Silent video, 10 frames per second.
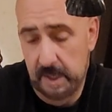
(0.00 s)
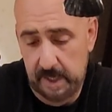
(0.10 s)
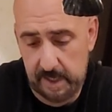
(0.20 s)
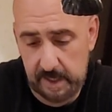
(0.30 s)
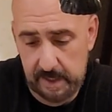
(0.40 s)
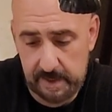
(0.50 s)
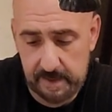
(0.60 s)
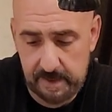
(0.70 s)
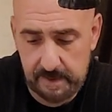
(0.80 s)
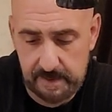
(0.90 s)

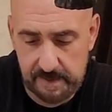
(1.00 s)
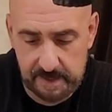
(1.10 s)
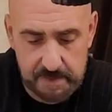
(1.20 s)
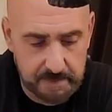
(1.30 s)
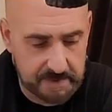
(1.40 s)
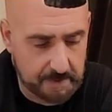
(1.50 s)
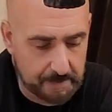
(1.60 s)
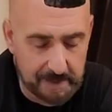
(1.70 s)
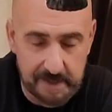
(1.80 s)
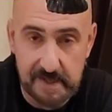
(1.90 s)
and this was a
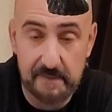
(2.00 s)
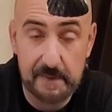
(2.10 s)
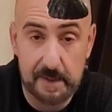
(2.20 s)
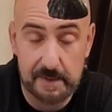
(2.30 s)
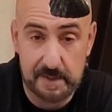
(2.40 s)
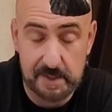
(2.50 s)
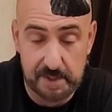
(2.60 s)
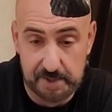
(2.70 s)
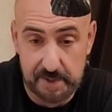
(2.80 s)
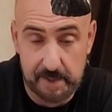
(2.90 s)
really difficult
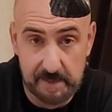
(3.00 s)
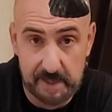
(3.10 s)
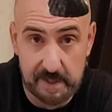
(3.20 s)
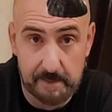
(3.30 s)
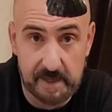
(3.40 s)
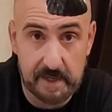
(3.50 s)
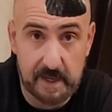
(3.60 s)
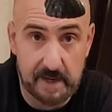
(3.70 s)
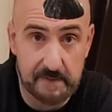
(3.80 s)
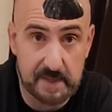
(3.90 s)
decision. I mean, let me
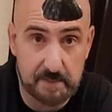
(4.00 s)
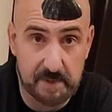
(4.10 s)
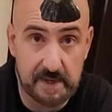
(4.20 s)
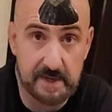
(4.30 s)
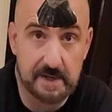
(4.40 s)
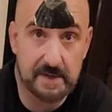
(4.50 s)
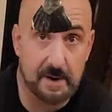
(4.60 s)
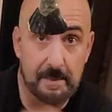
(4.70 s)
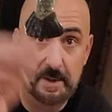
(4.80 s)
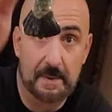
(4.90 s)
kind of explain to you.
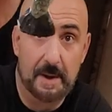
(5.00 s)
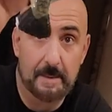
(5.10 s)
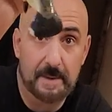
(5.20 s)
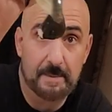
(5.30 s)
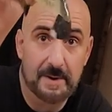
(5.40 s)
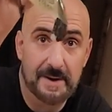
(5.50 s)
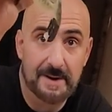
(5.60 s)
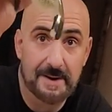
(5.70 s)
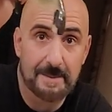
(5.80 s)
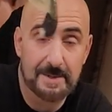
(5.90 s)
Sorry about the hummingbird
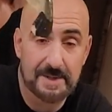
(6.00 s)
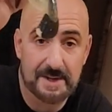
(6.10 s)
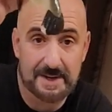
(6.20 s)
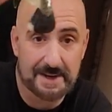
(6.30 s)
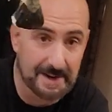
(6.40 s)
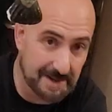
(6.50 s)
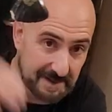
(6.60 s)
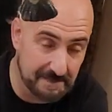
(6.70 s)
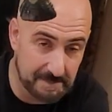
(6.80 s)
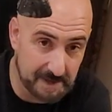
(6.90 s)
here. I'm just going to kind of
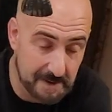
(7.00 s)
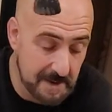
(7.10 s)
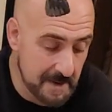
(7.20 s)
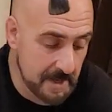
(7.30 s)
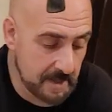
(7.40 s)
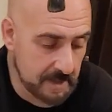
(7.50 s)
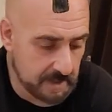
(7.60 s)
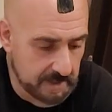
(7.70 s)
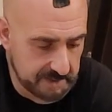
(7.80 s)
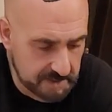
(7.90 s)
leave him there.
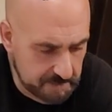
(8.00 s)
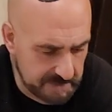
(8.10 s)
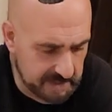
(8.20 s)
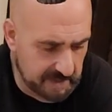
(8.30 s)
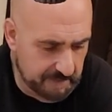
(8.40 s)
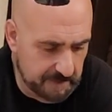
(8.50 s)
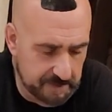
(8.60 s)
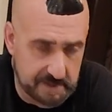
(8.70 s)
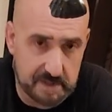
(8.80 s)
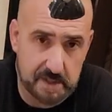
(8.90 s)
This was a
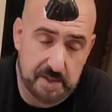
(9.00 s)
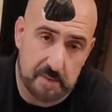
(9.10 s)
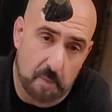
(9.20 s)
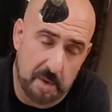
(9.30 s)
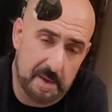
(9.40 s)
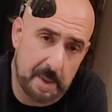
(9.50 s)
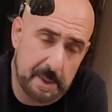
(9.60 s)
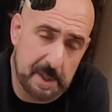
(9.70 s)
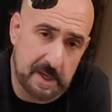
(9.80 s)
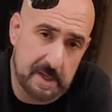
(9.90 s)
difficult decision. One of the
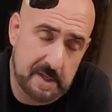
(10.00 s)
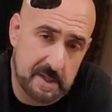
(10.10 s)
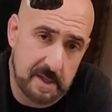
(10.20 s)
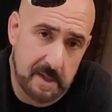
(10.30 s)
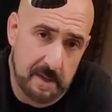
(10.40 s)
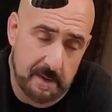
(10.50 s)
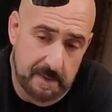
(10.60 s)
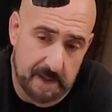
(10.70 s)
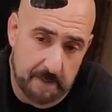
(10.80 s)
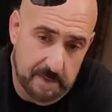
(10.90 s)
things
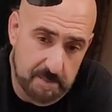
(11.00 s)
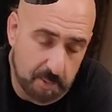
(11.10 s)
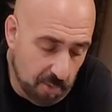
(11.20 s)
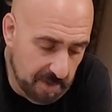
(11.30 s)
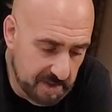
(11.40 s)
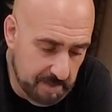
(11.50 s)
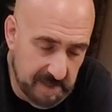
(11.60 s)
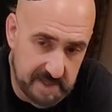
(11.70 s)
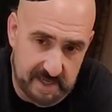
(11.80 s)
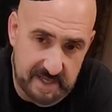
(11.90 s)
that was important to
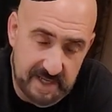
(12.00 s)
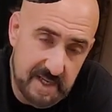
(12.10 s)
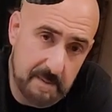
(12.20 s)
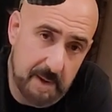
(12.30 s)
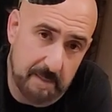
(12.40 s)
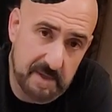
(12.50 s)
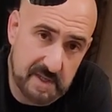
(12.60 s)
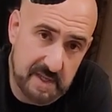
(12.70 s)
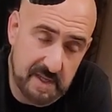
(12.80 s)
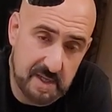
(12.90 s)
me is I need to be able to
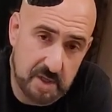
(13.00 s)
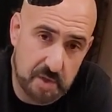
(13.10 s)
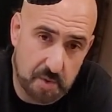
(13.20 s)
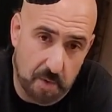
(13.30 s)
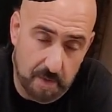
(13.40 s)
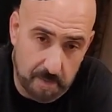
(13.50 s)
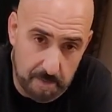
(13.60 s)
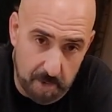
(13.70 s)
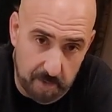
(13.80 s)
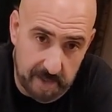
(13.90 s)
see this controller
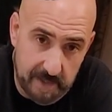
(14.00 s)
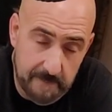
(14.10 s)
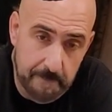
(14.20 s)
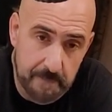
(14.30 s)
remotely.